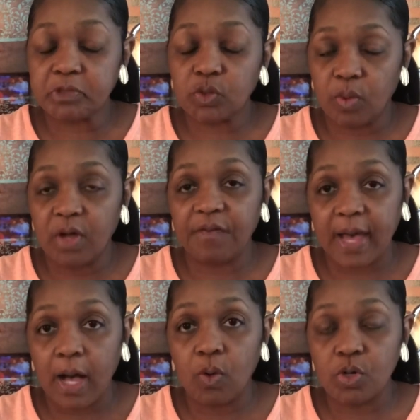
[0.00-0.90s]
12
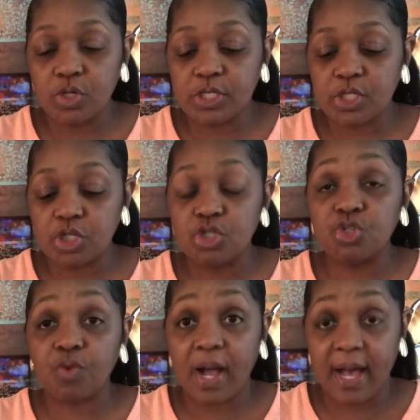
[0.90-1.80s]
hours to
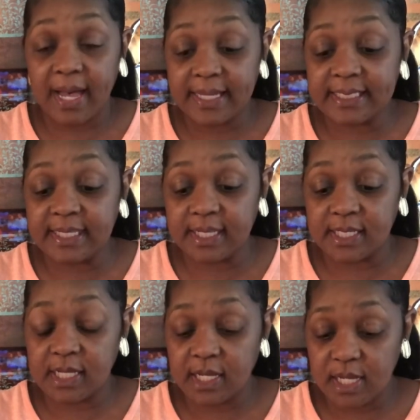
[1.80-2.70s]
dry to the
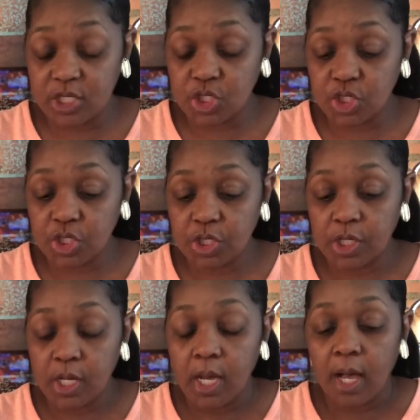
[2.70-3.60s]
touch.
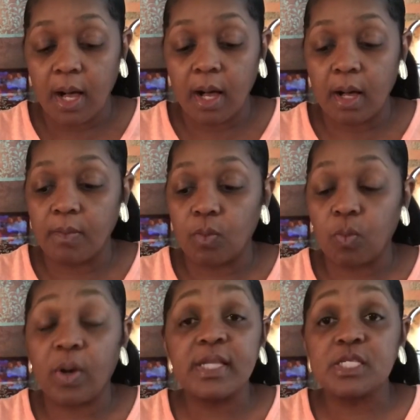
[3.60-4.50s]

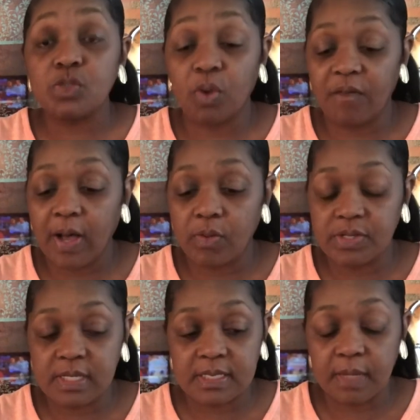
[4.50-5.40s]
Once 12
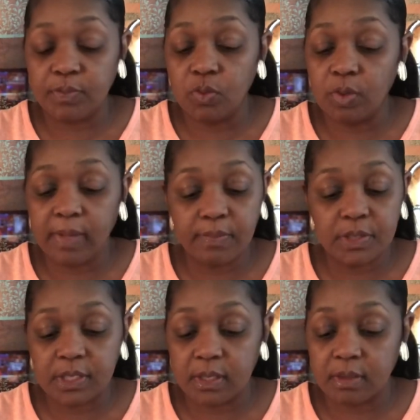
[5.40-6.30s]
hours is up, you will be
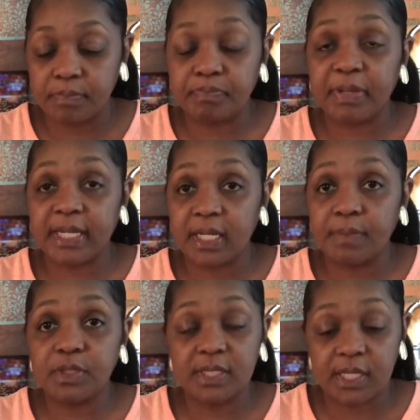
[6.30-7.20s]
able to pick it
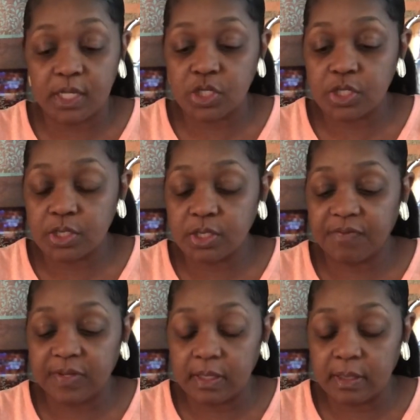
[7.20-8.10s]
up, to touch it, to
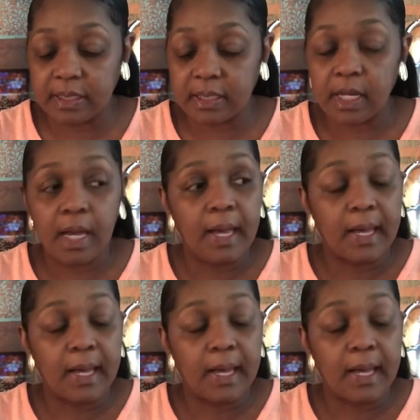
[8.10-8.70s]
feel it.